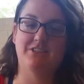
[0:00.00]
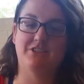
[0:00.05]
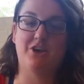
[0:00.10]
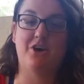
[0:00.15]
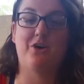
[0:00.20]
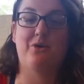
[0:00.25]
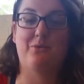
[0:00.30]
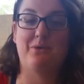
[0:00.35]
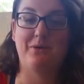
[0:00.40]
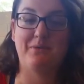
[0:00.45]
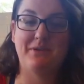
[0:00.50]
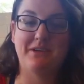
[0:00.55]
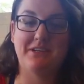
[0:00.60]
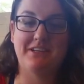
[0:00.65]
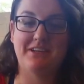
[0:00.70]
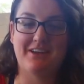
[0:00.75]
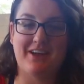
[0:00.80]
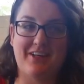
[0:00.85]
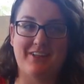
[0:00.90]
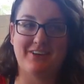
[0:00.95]
So we
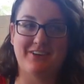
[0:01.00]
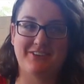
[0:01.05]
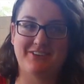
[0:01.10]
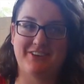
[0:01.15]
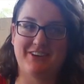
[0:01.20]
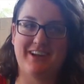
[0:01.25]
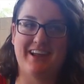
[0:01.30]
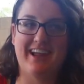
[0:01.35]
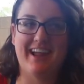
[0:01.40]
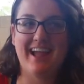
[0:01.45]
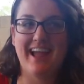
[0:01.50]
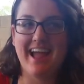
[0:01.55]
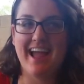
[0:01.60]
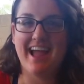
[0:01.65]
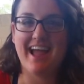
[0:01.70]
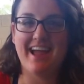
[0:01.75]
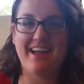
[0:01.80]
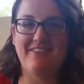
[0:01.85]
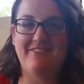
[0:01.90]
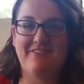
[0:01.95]
went to Dollar Tree
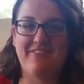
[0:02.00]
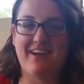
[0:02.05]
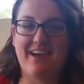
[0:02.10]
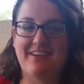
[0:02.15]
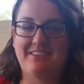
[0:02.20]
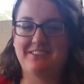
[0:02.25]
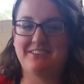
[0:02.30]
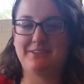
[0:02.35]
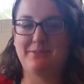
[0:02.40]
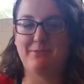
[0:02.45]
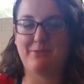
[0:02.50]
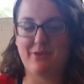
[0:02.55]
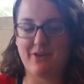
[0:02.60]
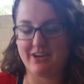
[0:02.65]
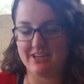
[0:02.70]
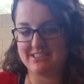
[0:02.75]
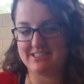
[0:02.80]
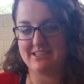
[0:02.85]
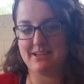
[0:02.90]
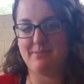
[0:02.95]
and found some
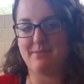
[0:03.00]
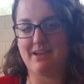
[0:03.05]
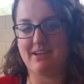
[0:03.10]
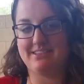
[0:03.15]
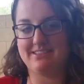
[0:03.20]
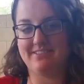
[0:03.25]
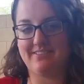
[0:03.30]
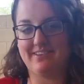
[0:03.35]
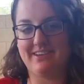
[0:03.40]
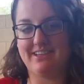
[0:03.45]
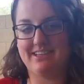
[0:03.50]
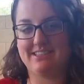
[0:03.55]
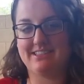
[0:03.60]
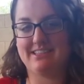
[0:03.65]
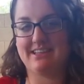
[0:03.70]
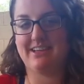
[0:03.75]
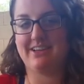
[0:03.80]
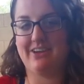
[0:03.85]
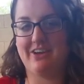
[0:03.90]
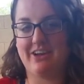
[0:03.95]
great STEM
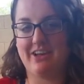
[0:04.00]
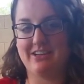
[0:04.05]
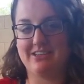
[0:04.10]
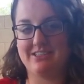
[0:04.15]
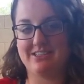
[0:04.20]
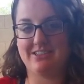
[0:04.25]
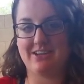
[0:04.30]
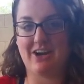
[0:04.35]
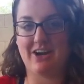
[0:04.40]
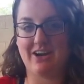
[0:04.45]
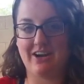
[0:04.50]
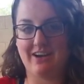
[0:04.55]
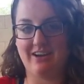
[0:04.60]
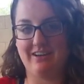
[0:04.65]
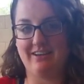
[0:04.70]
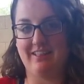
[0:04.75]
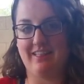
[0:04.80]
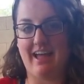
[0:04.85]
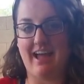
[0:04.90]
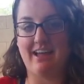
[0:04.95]
activities to get your kids started
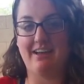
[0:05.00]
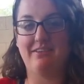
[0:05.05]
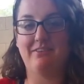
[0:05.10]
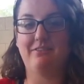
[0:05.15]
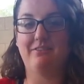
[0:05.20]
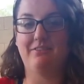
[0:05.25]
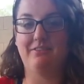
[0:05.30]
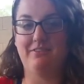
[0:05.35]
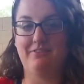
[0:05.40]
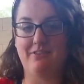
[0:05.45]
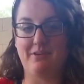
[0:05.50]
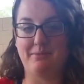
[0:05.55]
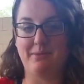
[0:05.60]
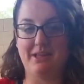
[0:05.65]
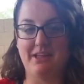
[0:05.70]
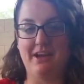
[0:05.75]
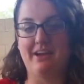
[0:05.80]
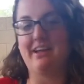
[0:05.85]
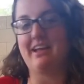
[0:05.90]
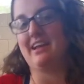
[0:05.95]
in that from
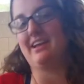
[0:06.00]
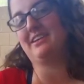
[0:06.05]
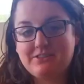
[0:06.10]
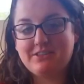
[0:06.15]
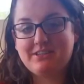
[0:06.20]
a young age.